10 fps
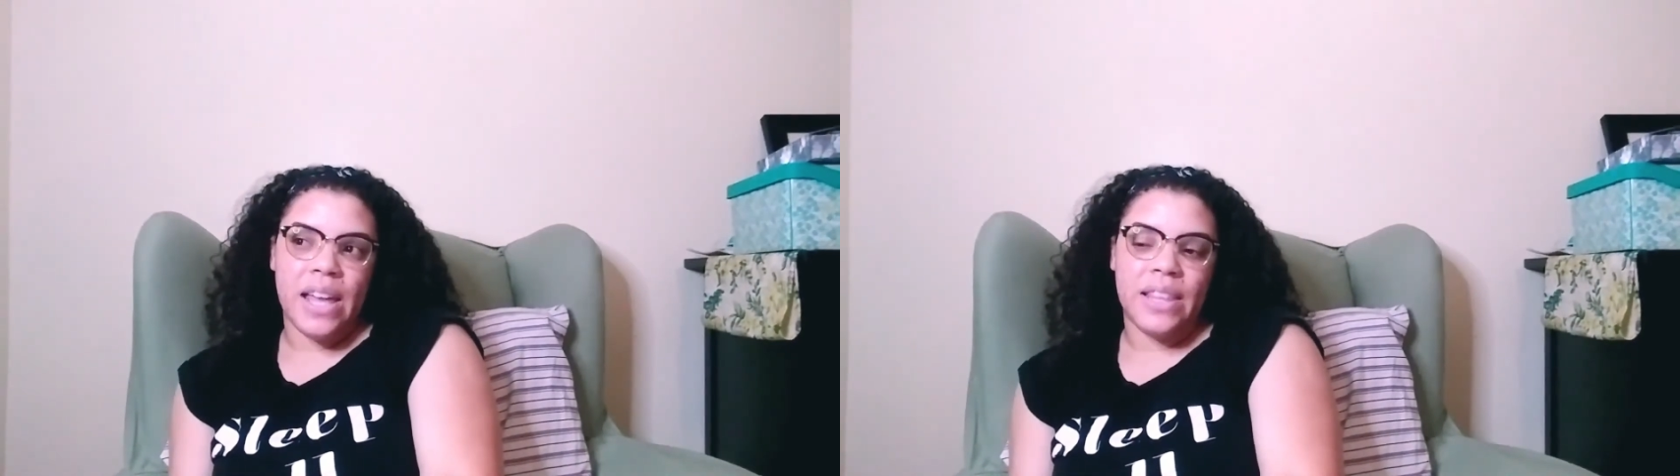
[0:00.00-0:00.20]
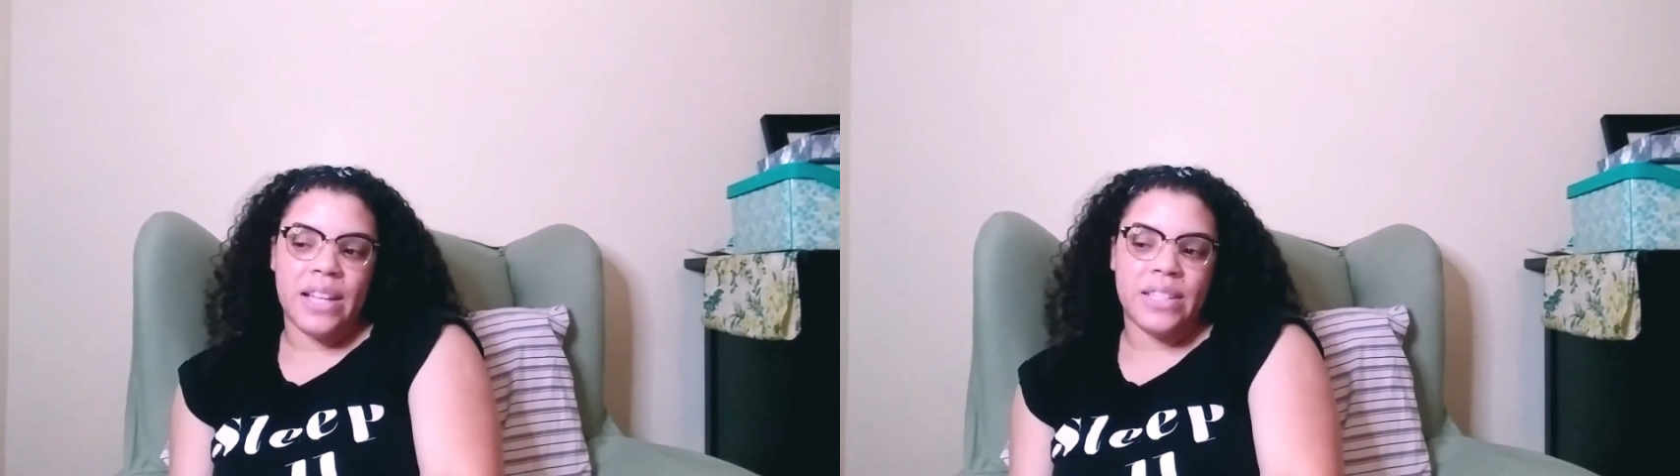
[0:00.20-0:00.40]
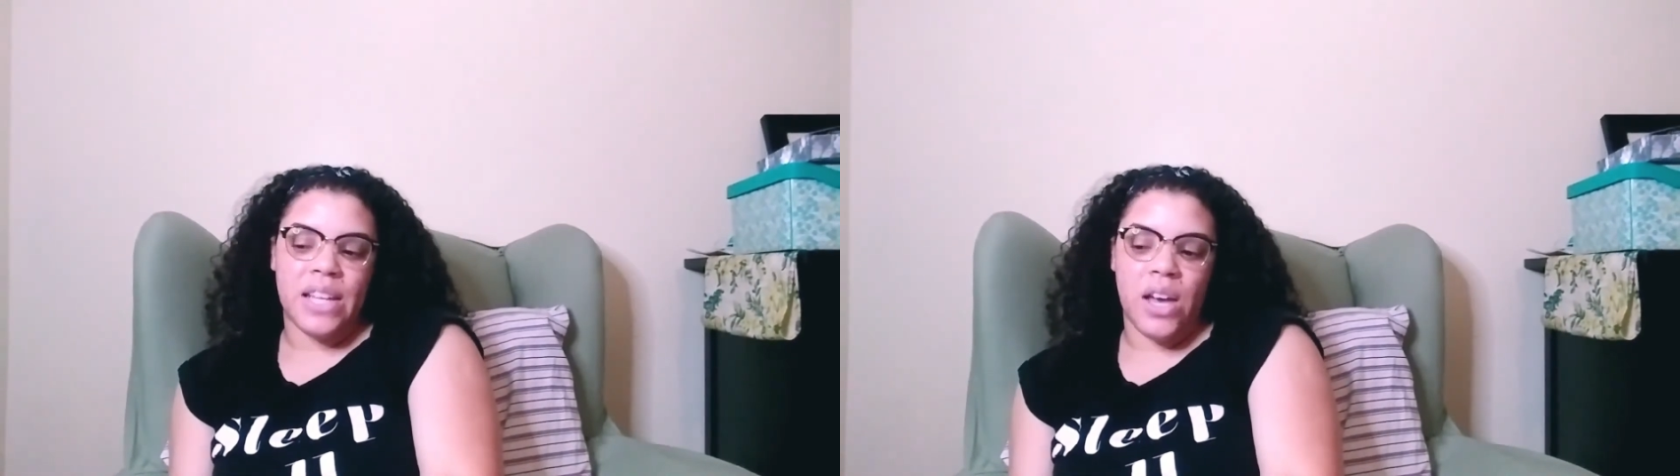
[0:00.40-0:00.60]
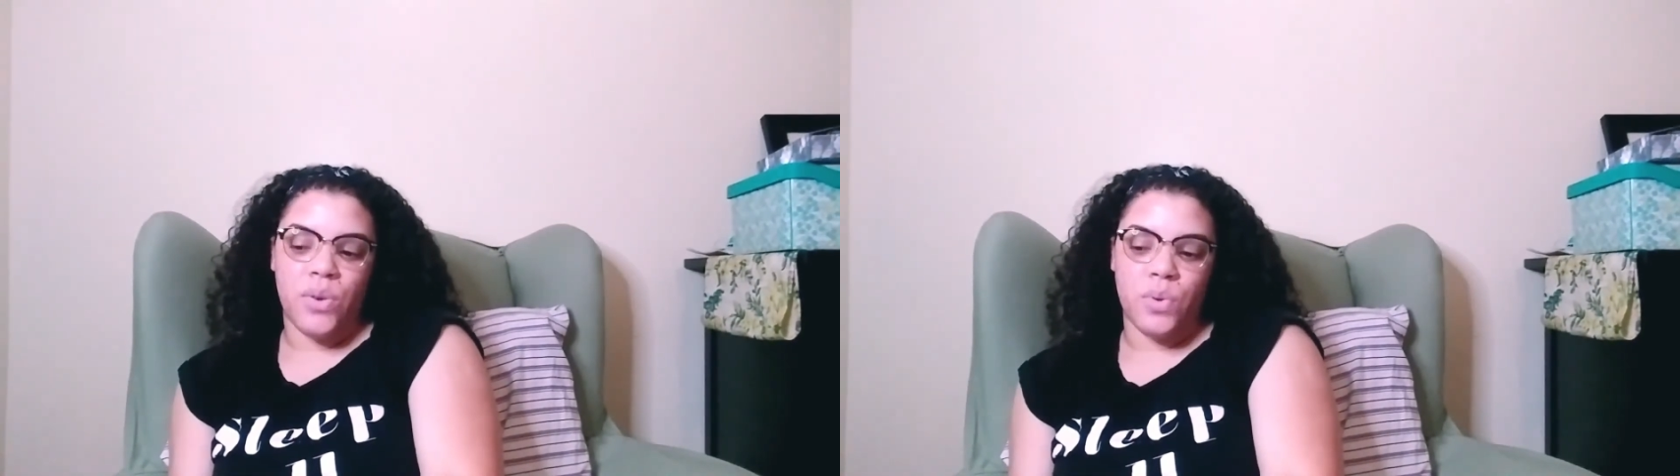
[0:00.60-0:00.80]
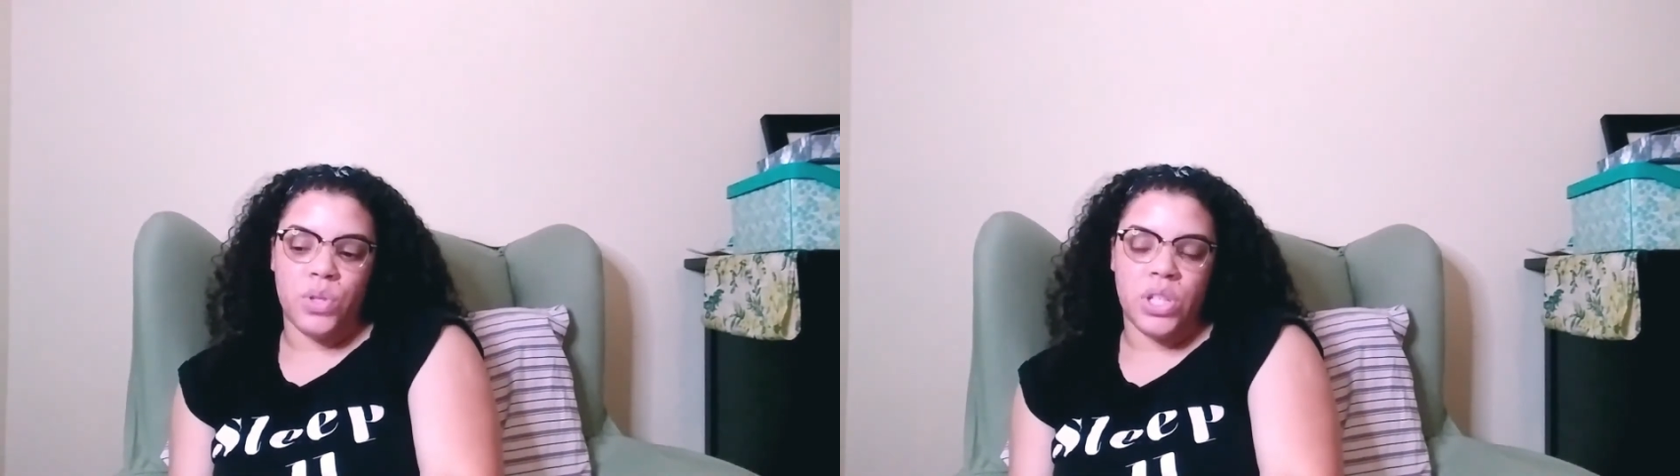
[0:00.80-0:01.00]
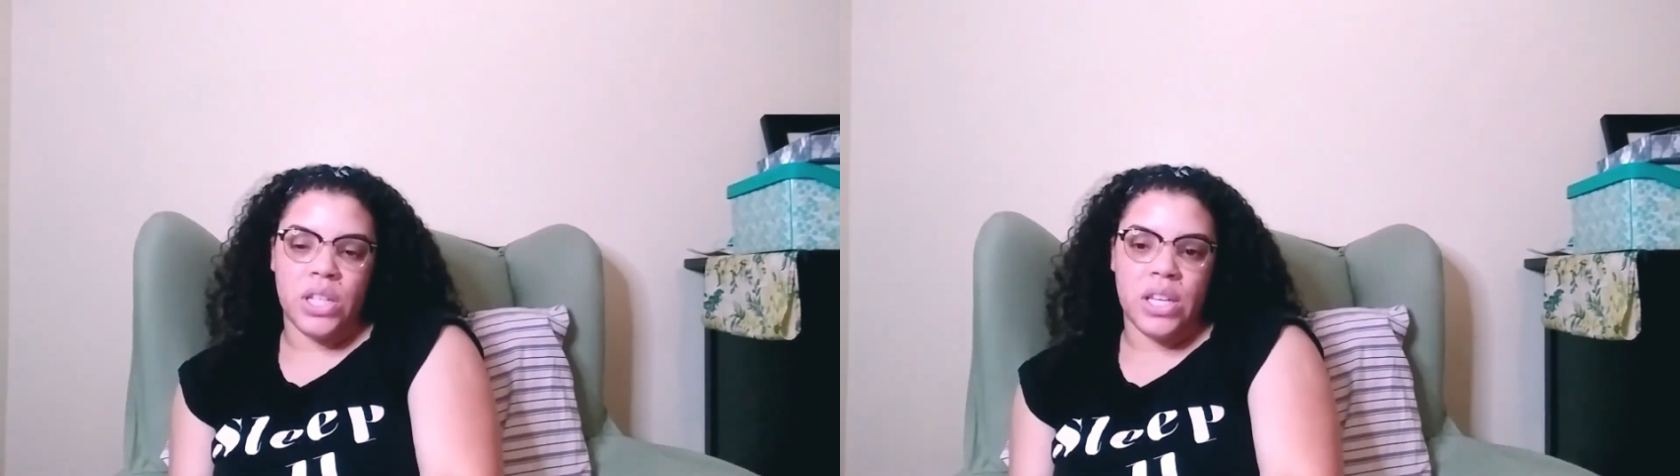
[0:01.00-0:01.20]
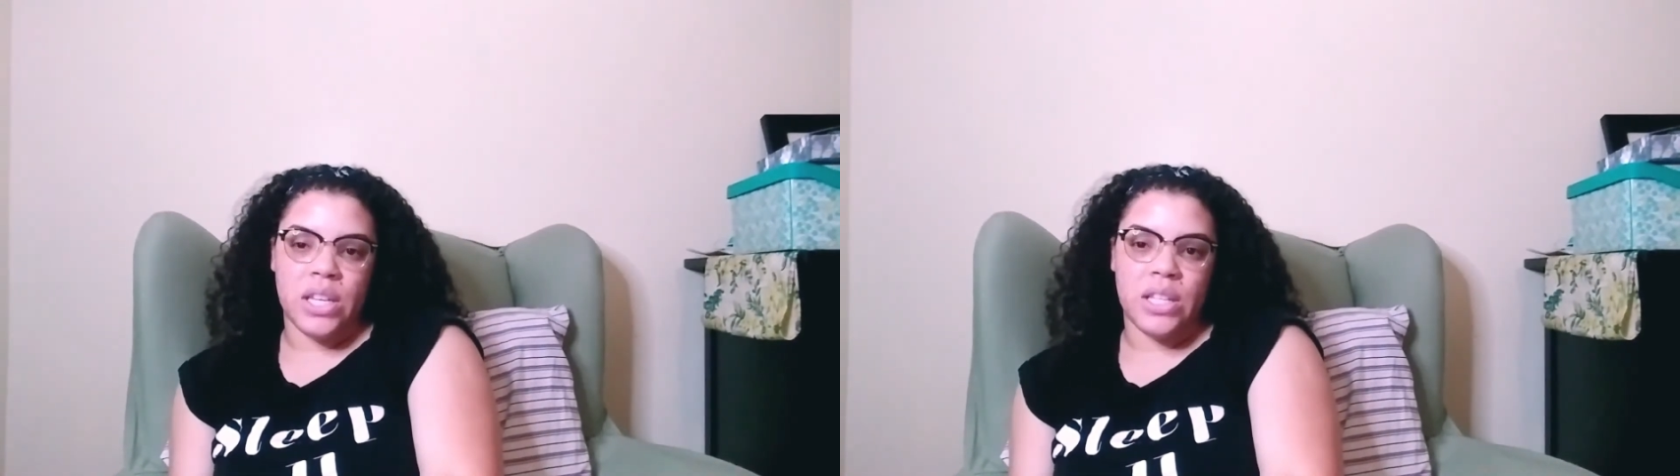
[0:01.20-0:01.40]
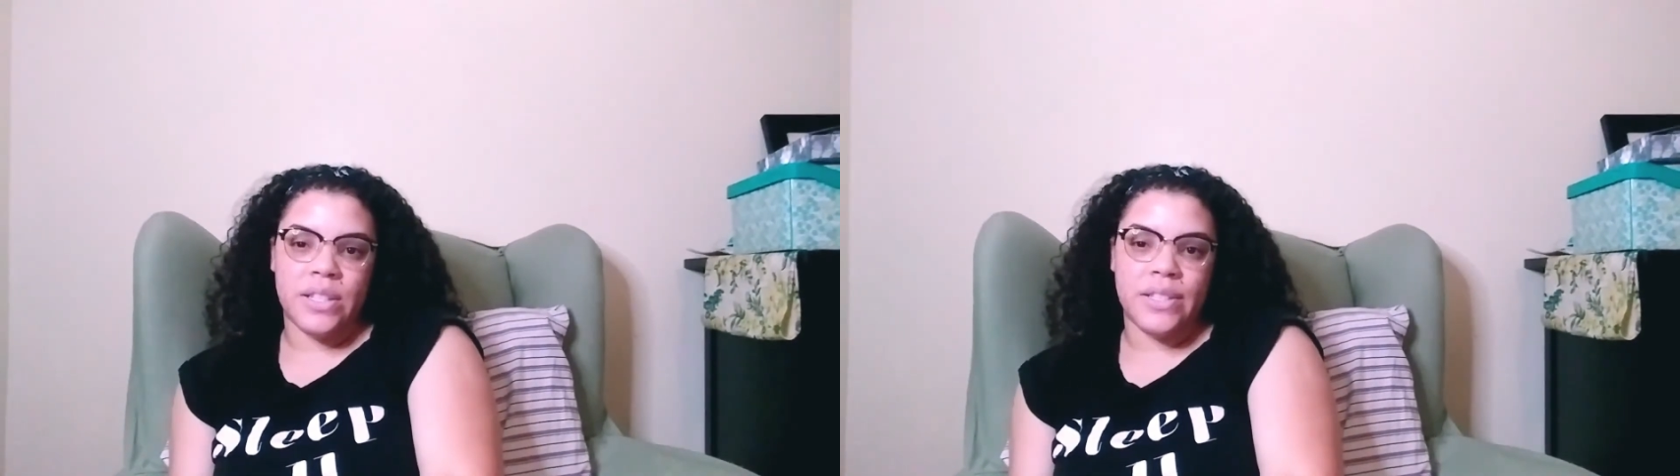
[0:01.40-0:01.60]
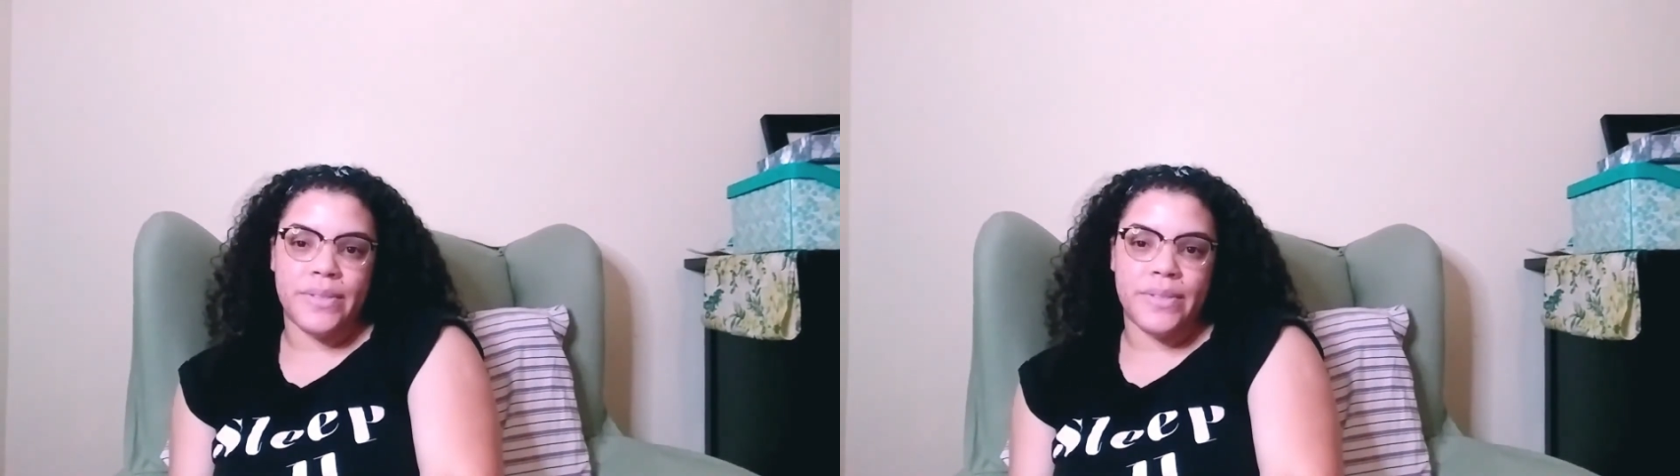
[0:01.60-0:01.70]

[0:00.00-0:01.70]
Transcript: that's not who she is.